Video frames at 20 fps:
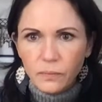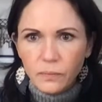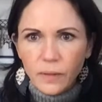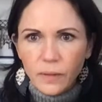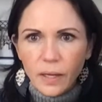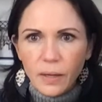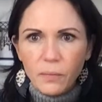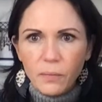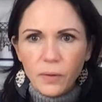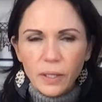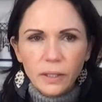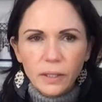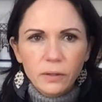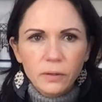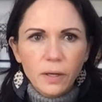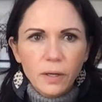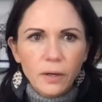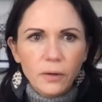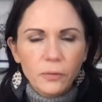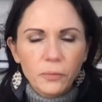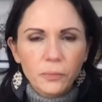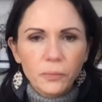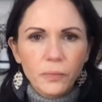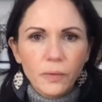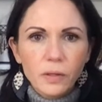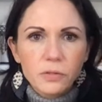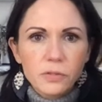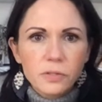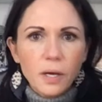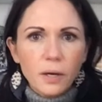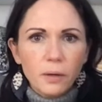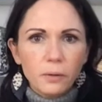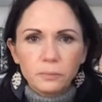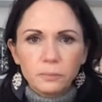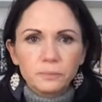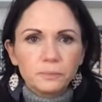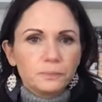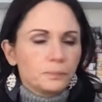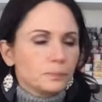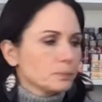And what you know. So
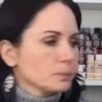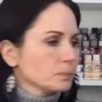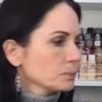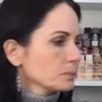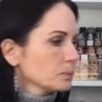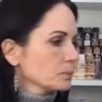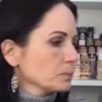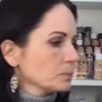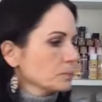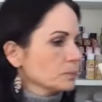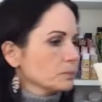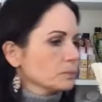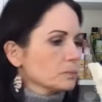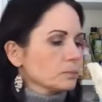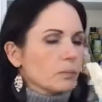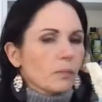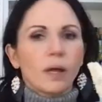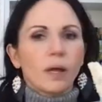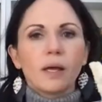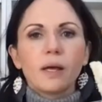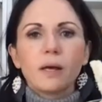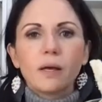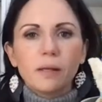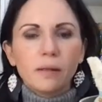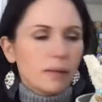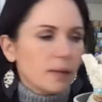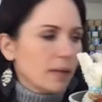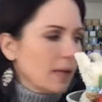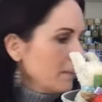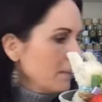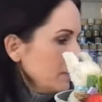let